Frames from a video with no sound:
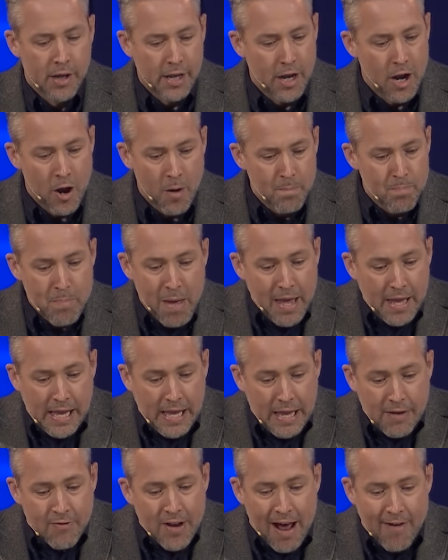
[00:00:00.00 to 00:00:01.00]
You know, they,
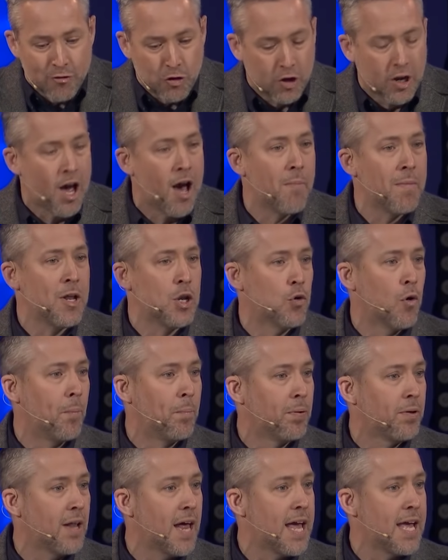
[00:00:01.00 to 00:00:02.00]
even after coming to a
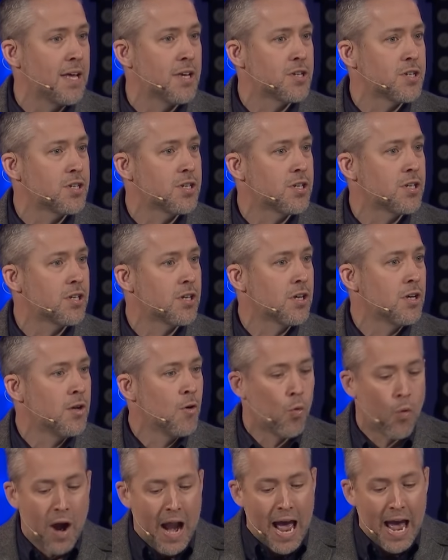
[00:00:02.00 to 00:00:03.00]
place
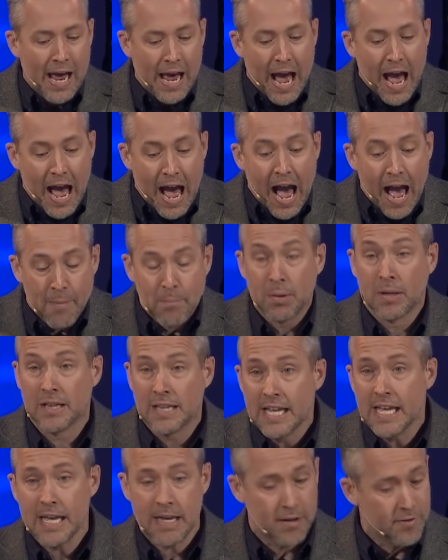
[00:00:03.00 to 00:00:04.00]
where I, I, I
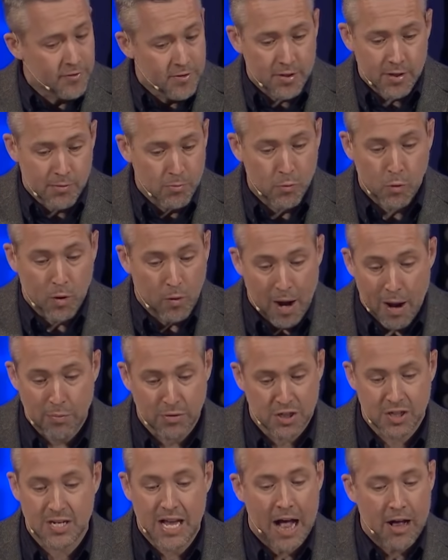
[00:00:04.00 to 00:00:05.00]
believed, where I
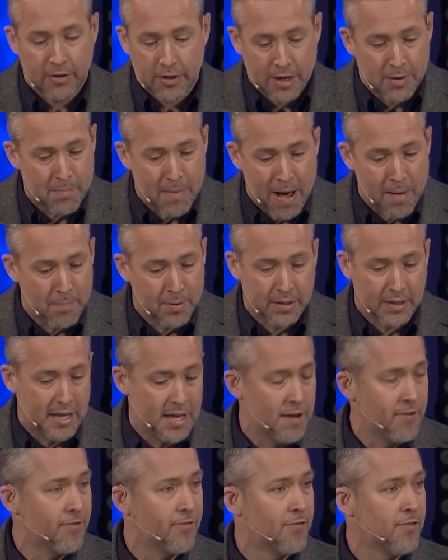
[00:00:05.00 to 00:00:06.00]
was solid in my
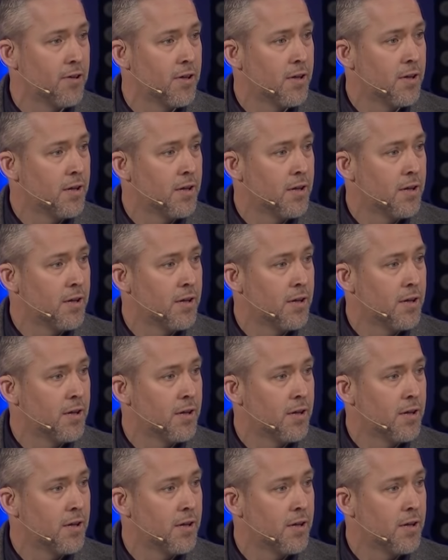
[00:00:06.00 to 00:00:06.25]
belief,